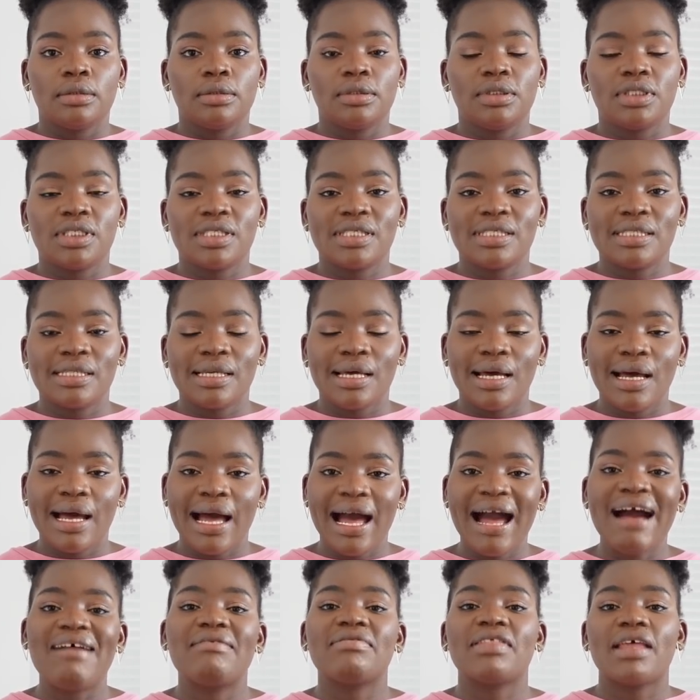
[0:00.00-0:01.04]
just
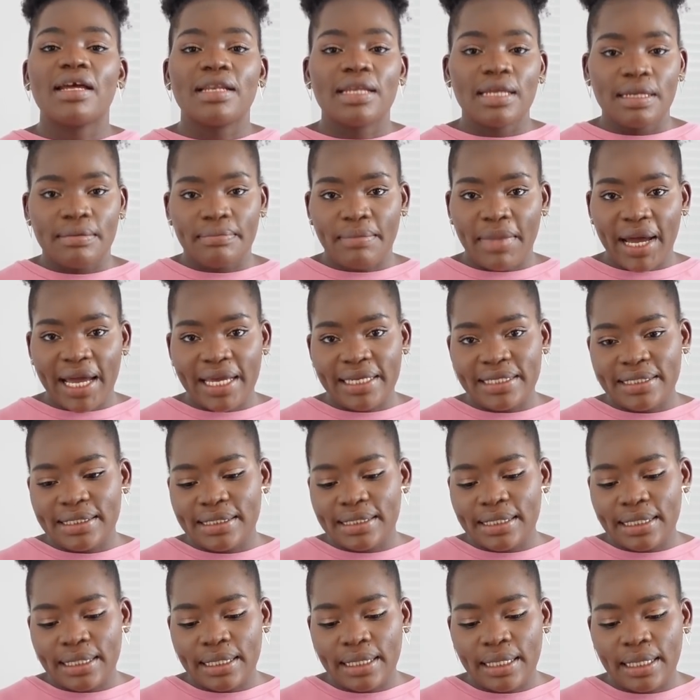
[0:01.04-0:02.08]
have that in
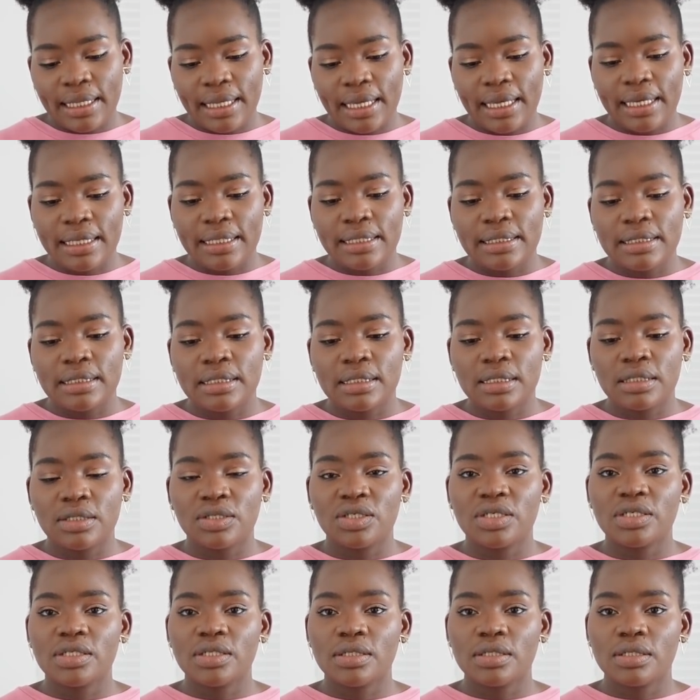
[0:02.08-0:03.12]
mind, and
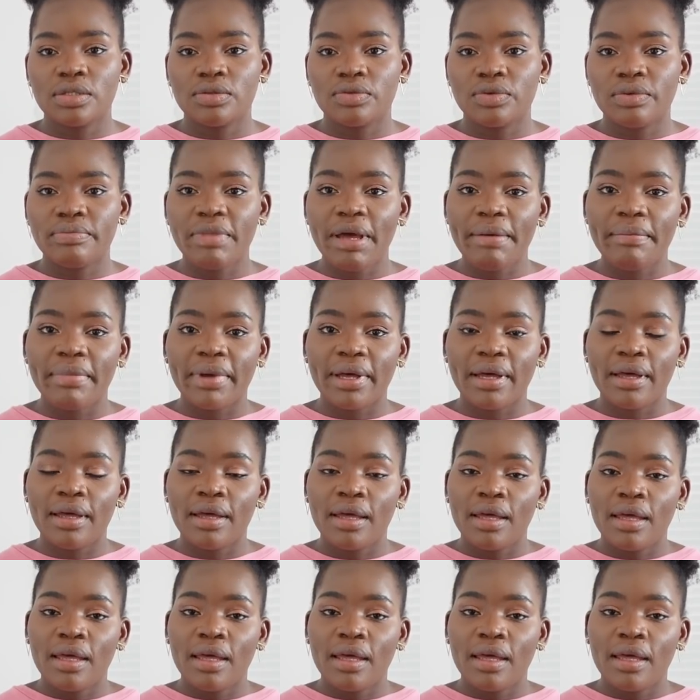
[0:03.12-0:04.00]
just remember,